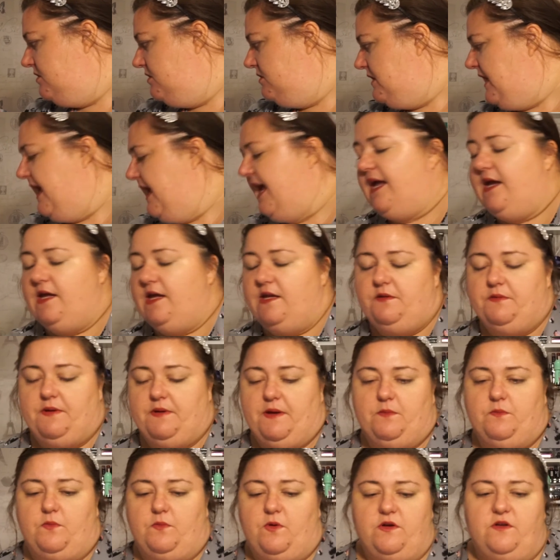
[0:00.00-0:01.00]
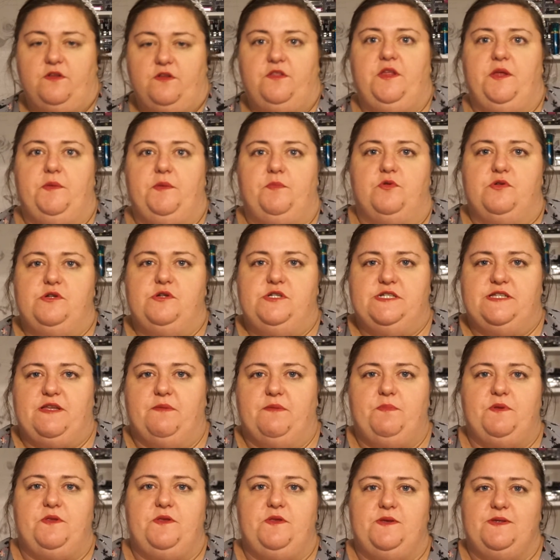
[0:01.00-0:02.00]
Anyway, one of the brushes
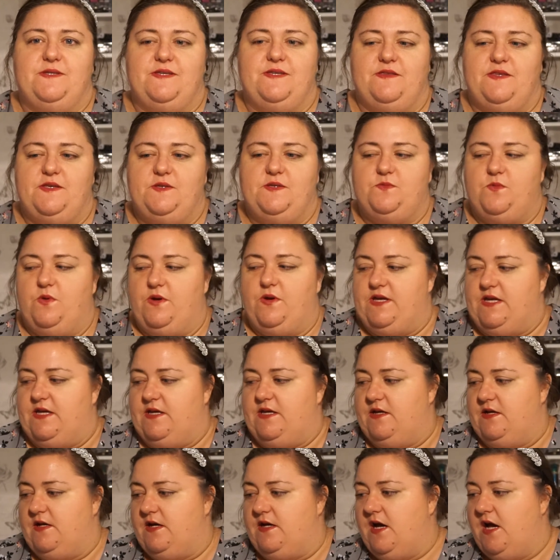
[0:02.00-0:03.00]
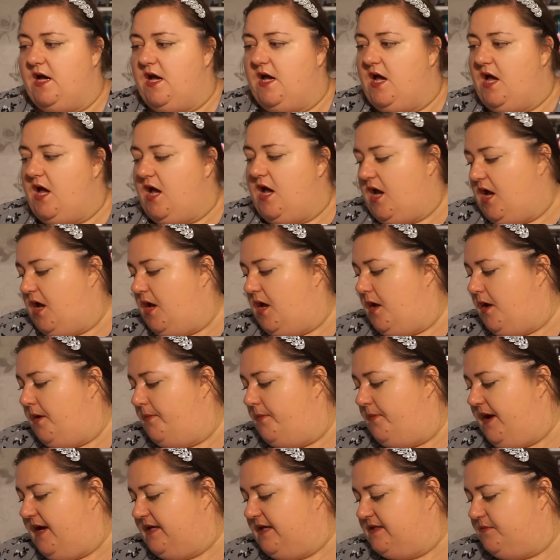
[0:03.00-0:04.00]
I've been using this week
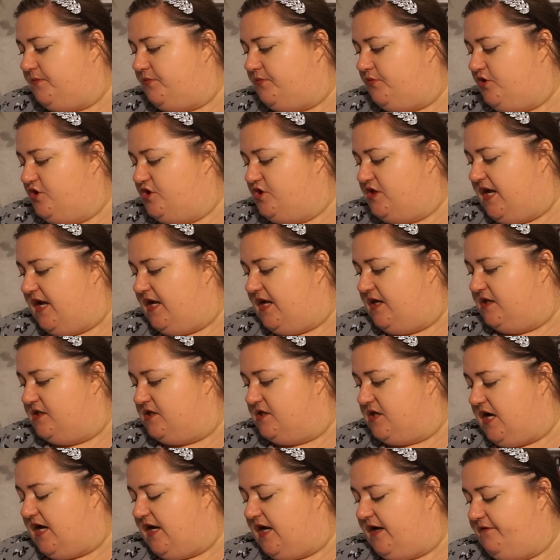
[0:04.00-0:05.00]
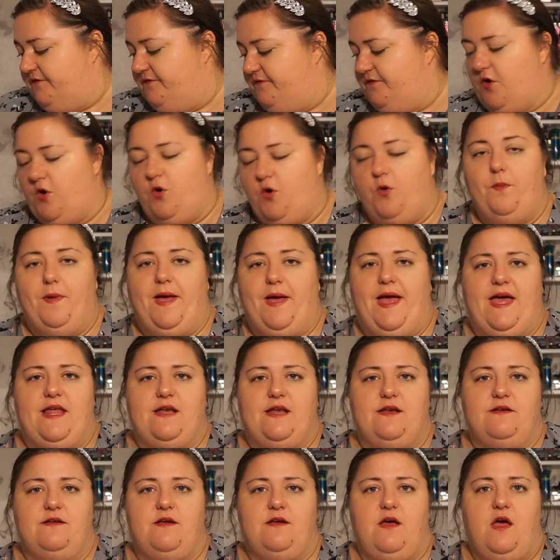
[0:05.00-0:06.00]
has a brush end and a foam
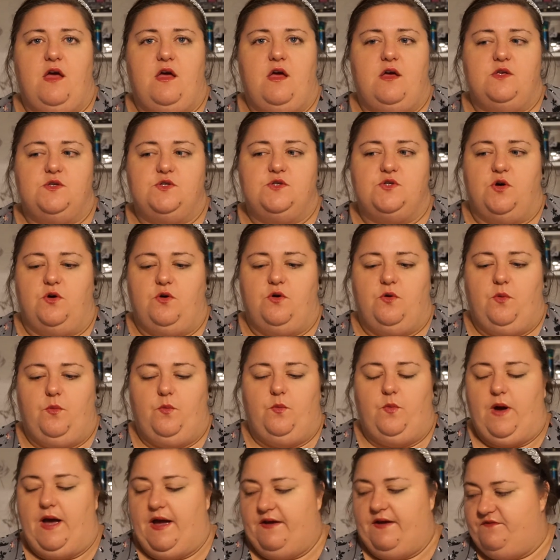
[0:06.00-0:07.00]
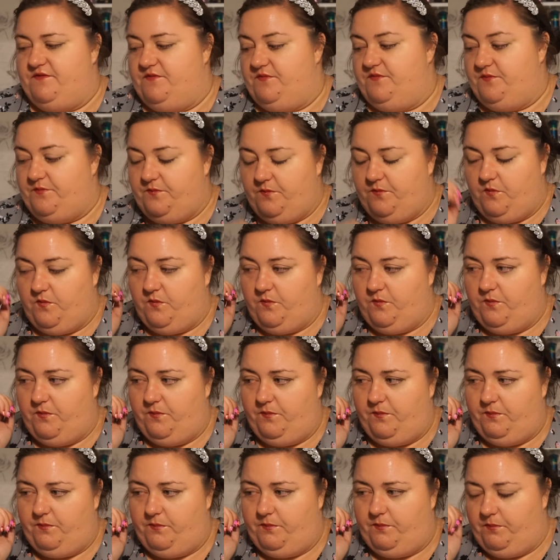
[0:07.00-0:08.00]
end. So I've
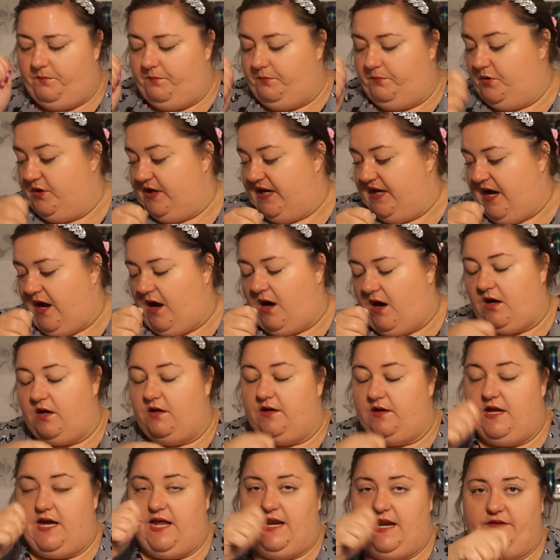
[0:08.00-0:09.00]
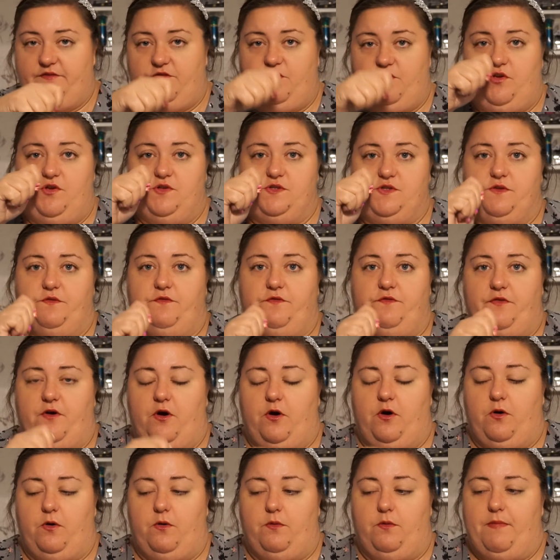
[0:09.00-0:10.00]
put it on and I've used the
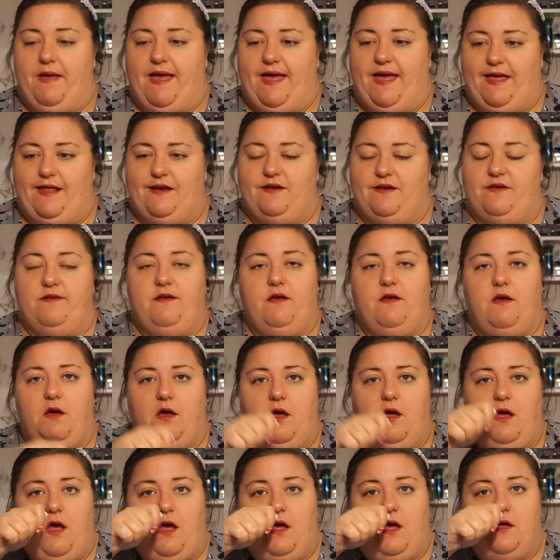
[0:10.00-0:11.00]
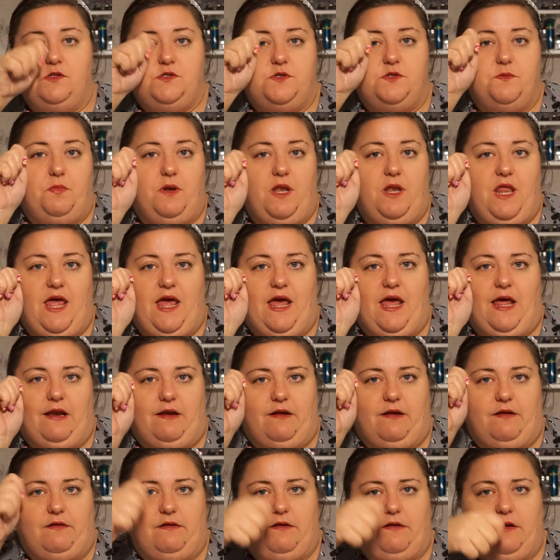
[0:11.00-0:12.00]
foam end to
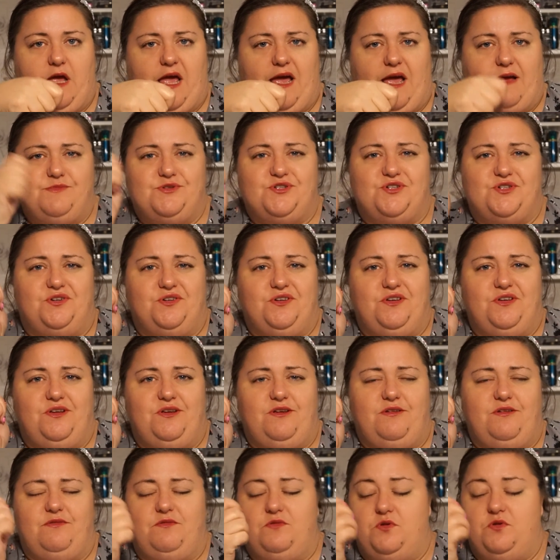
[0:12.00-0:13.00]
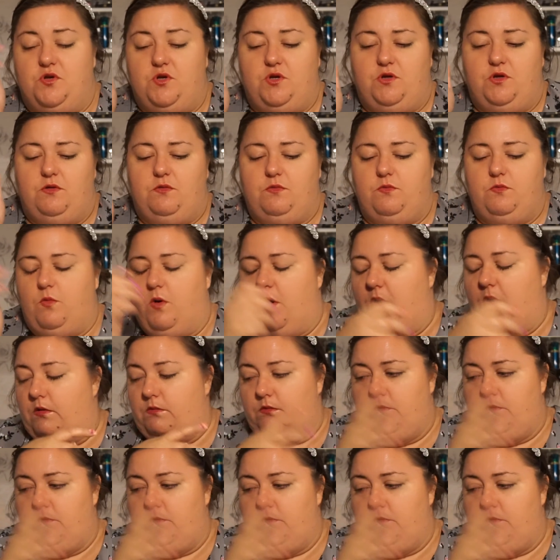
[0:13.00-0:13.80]
blend. I'm sure you knew what